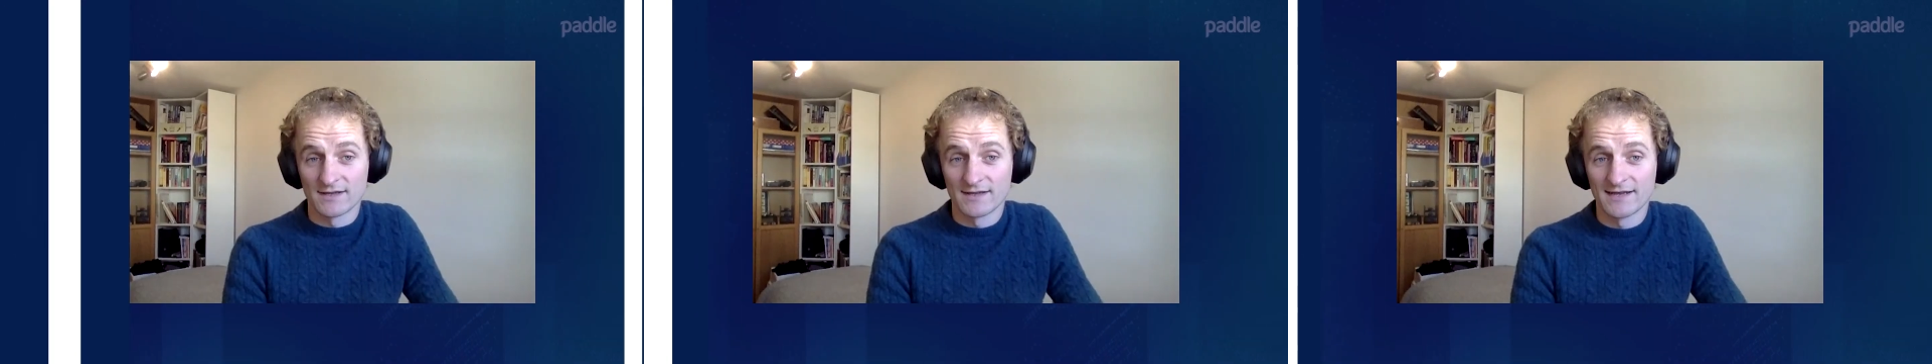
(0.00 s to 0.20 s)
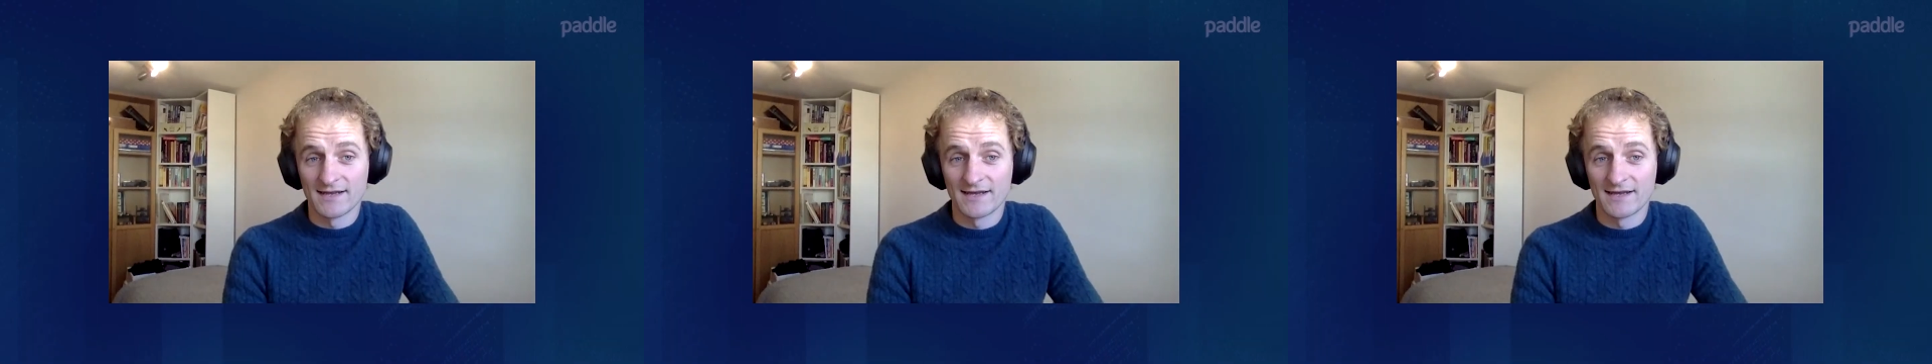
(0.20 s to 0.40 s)
I
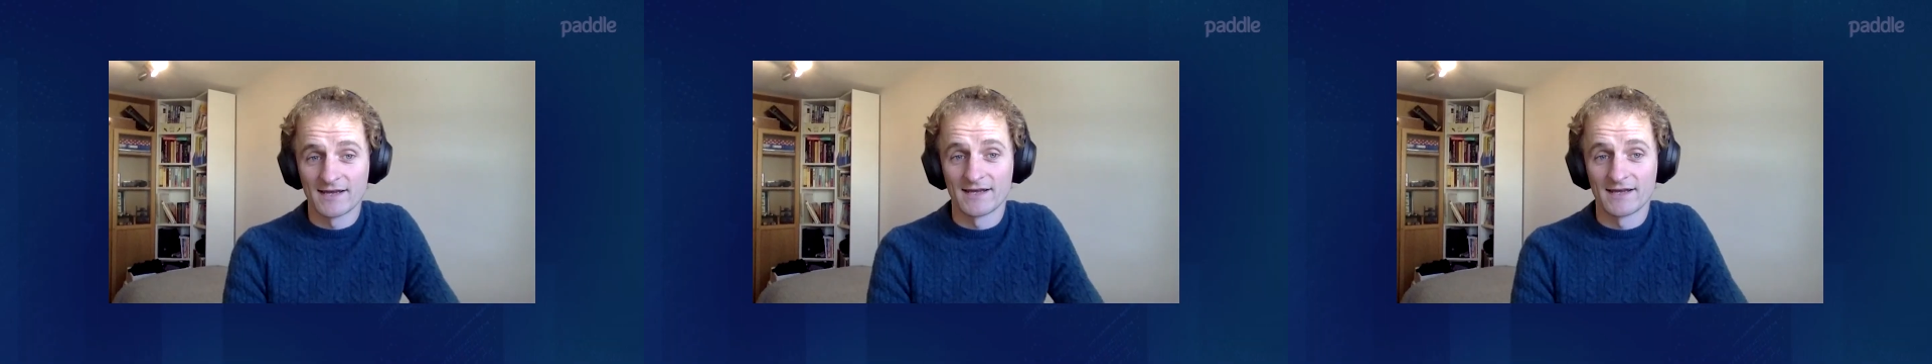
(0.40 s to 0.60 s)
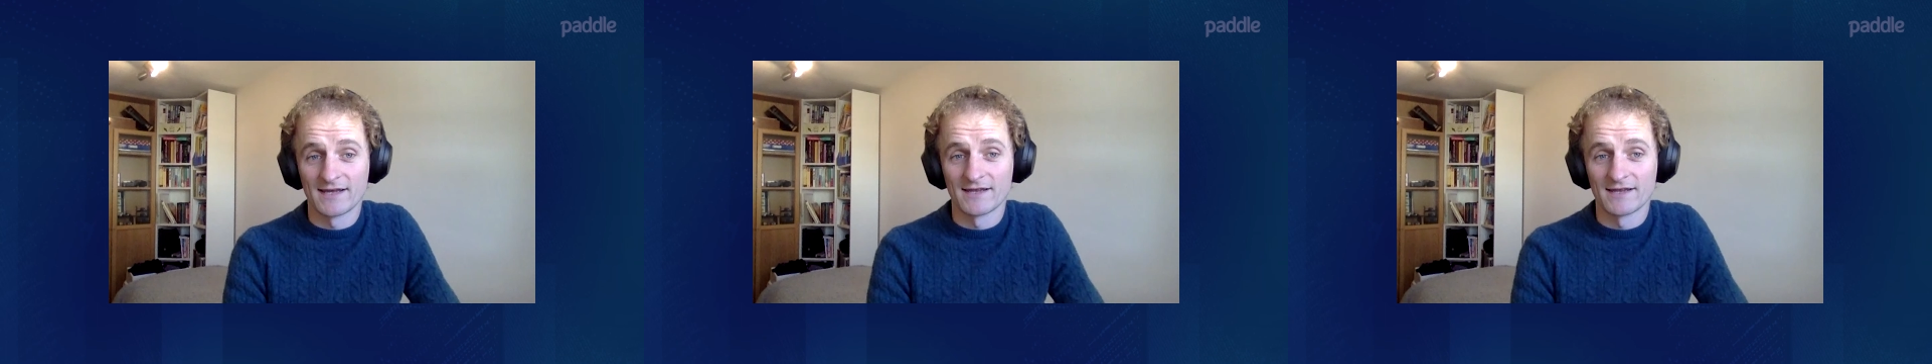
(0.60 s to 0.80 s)
think
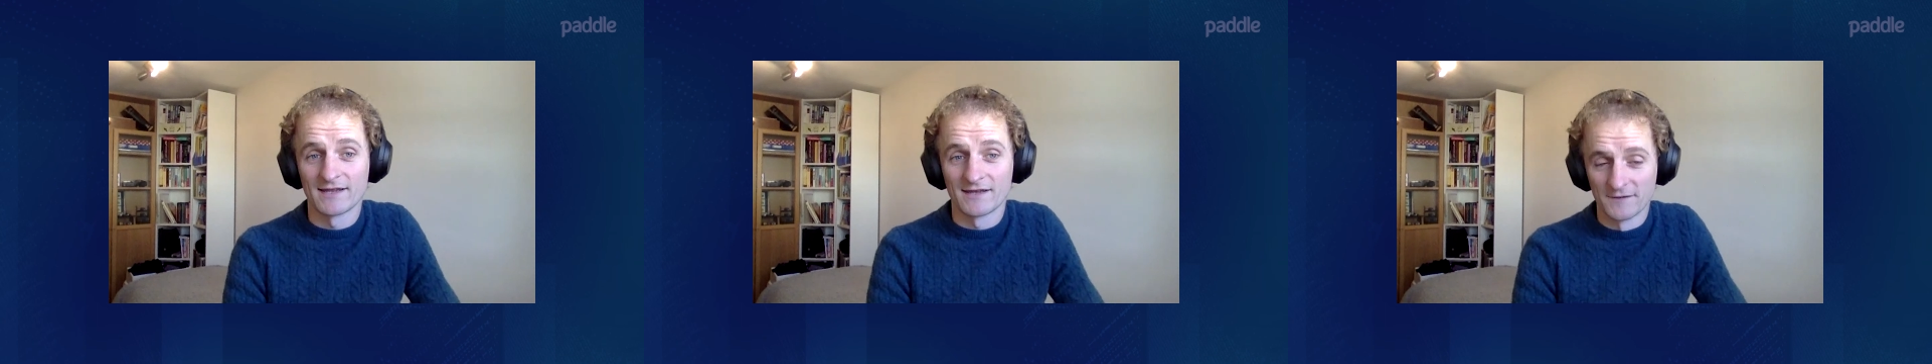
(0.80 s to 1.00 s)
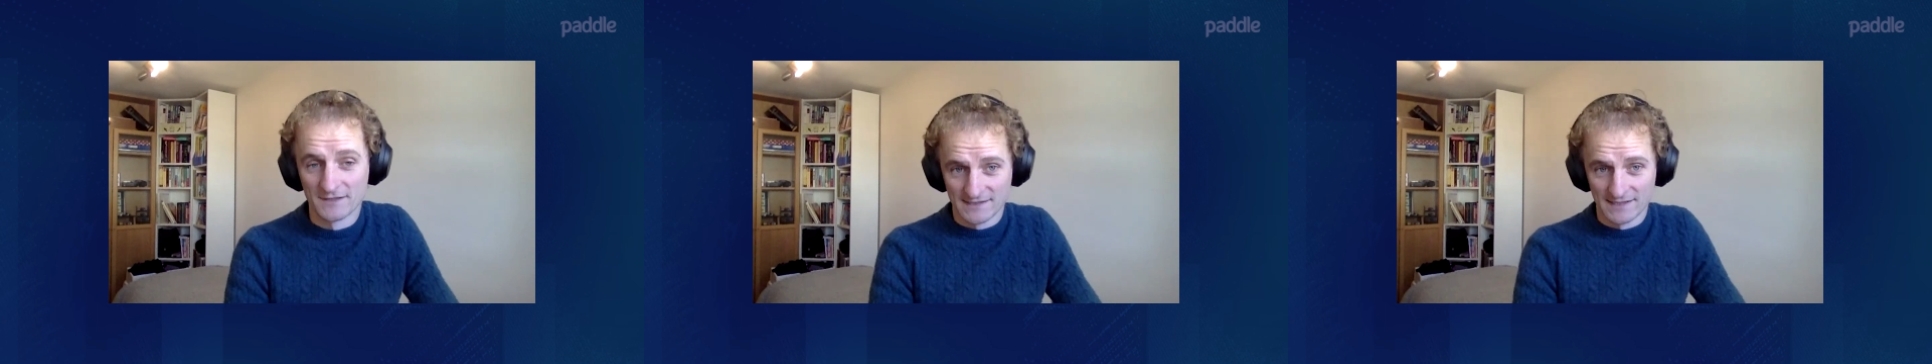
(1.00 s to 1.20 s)
the
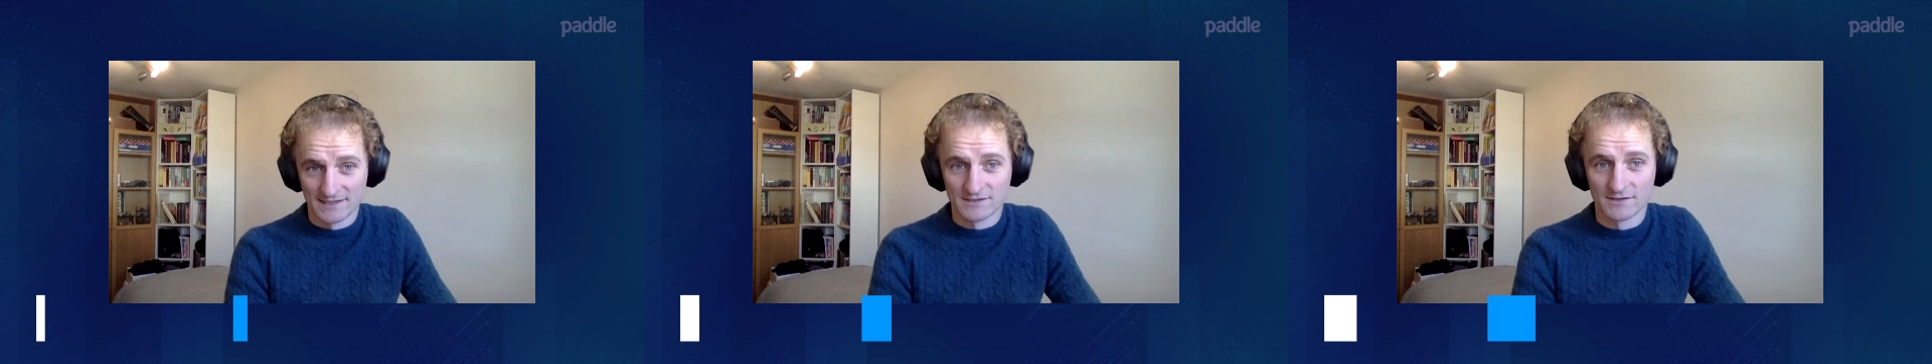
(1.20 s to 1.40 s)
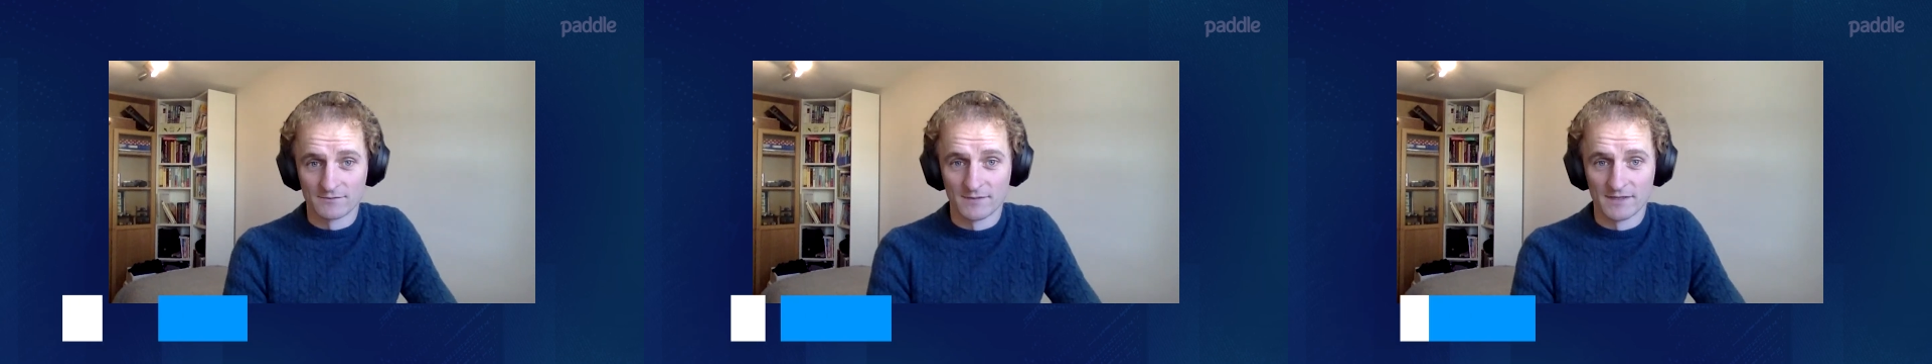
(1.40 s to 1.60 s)
first
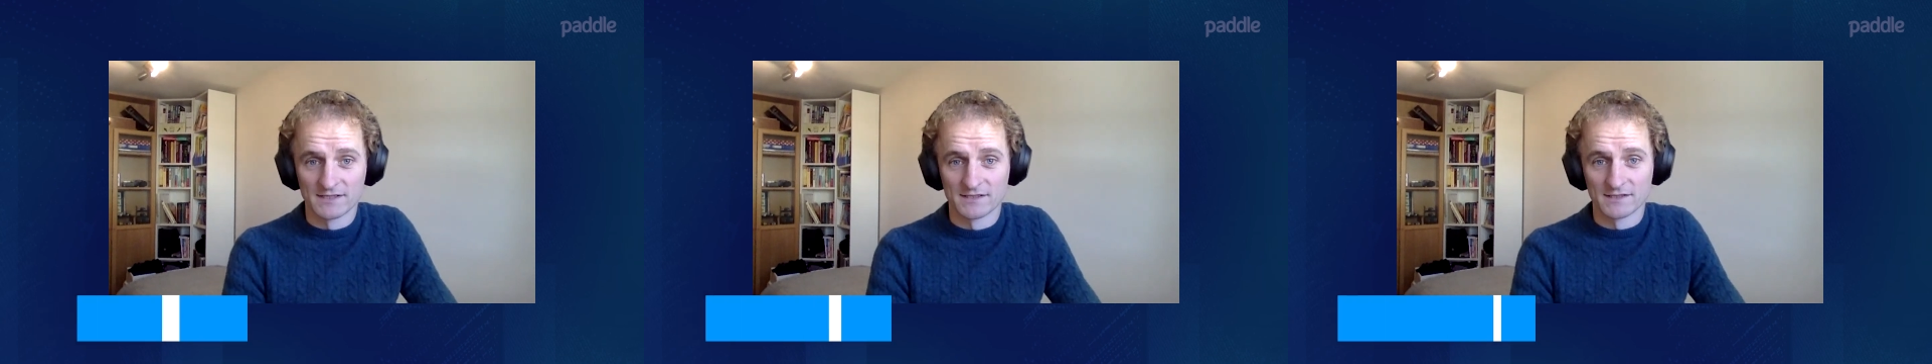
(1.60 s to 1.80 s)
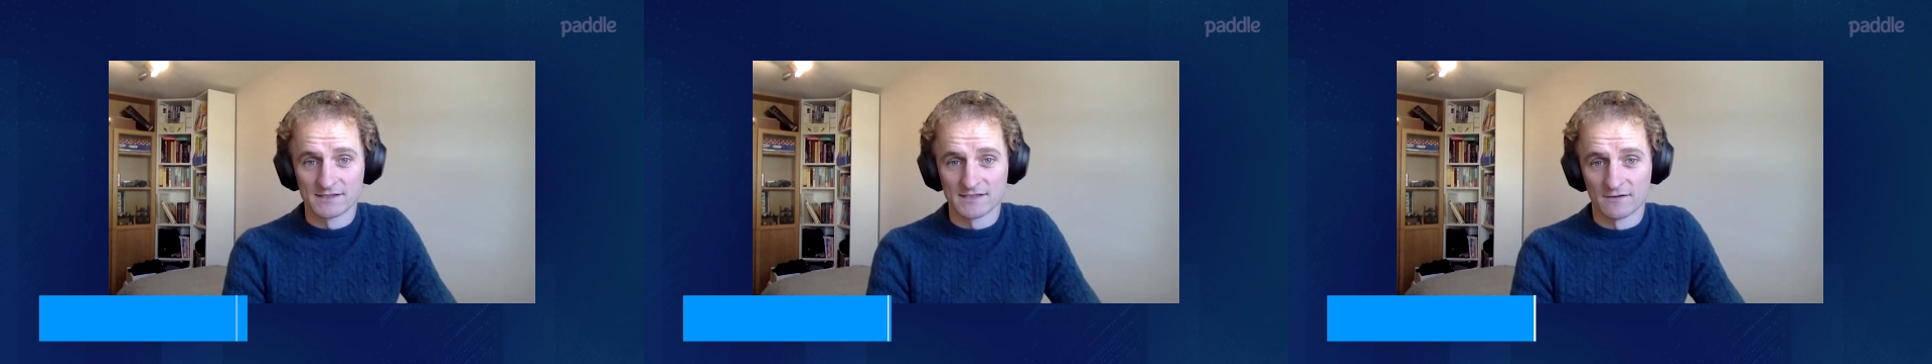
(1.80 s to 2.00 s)
thing to admit
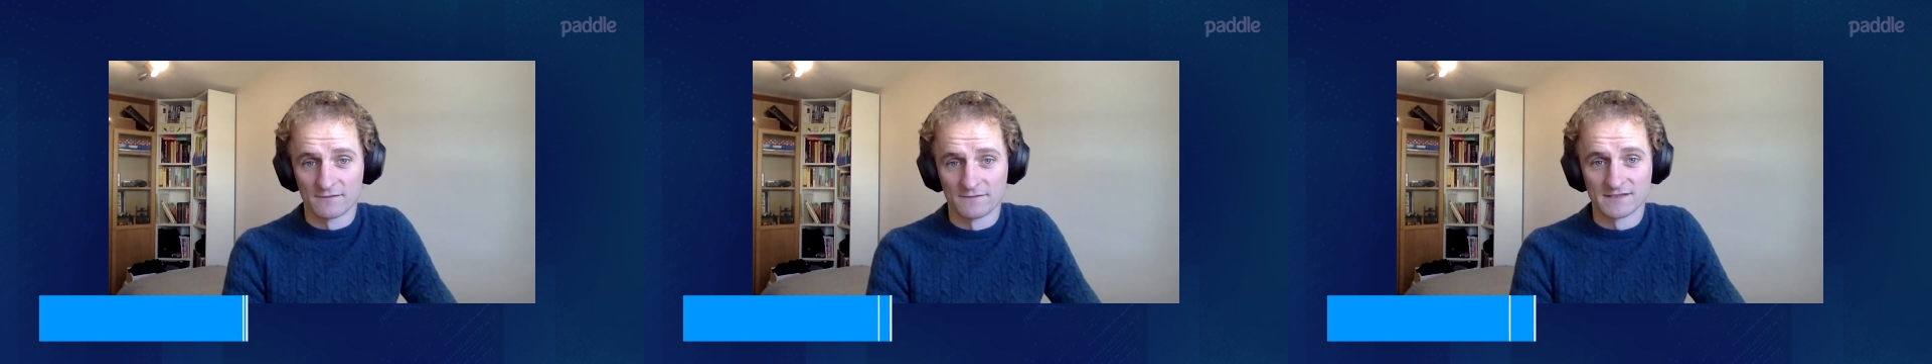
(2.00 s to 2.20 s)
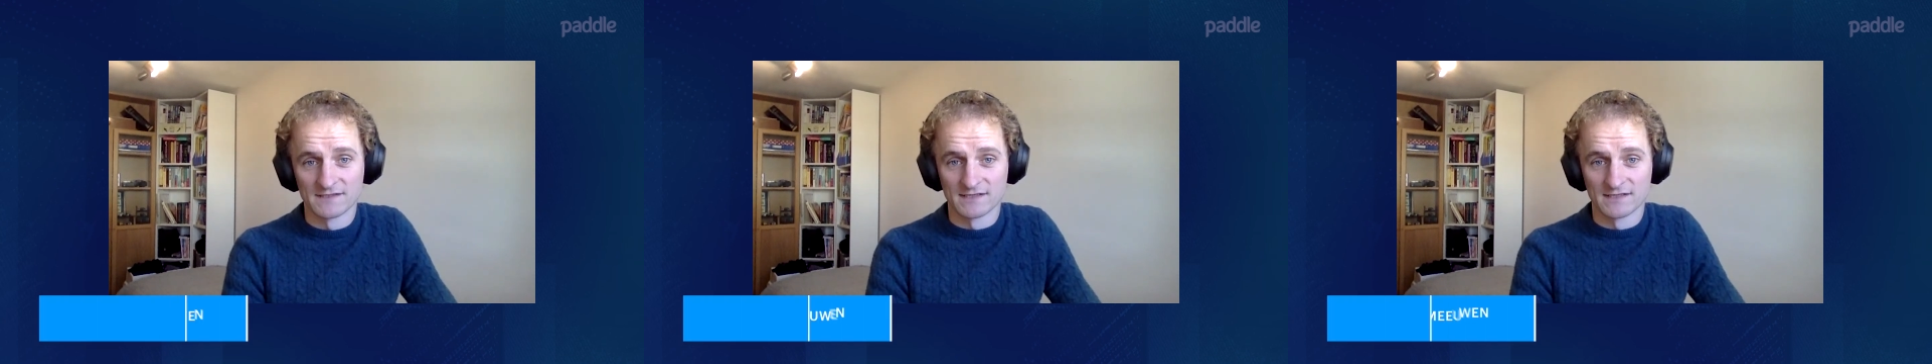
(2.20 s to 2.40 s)
to yourself is,